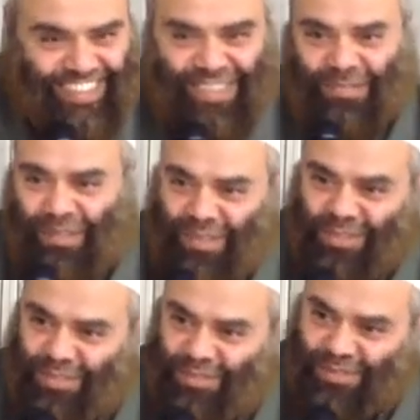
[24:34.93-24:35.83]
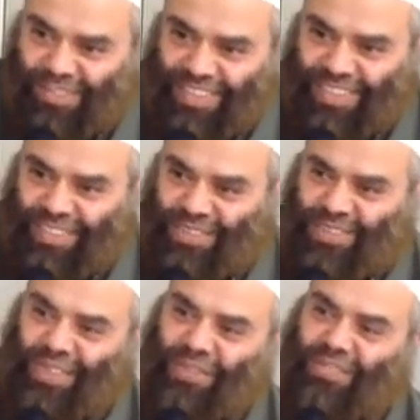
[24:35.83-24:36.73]
He's married to two.
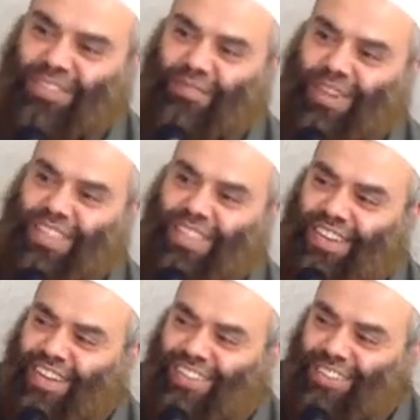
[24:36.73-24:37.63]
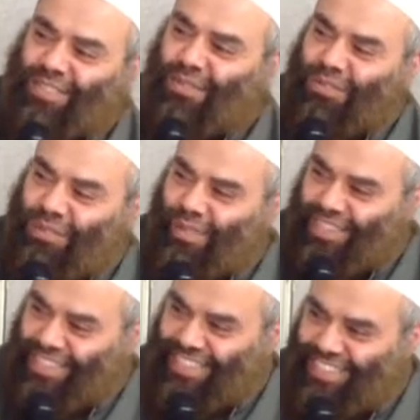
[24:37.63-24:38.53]
So they would divide the night into three
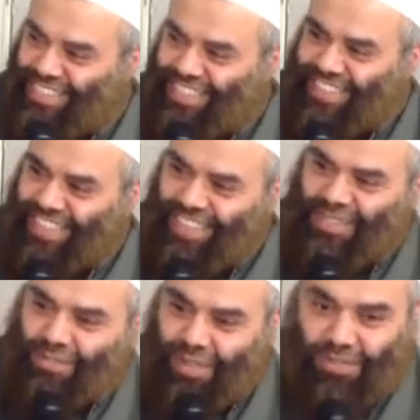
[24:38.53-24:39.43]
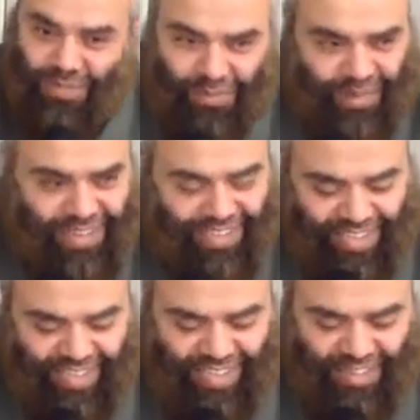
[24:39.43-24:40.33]
parts. Each one would
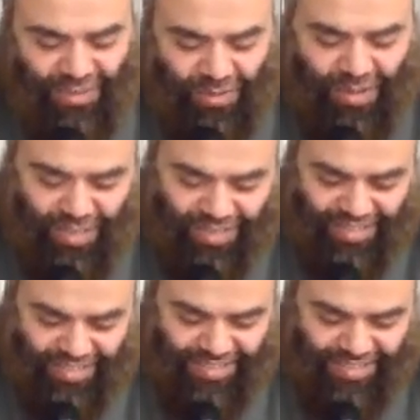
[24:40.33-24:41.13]
pray one third.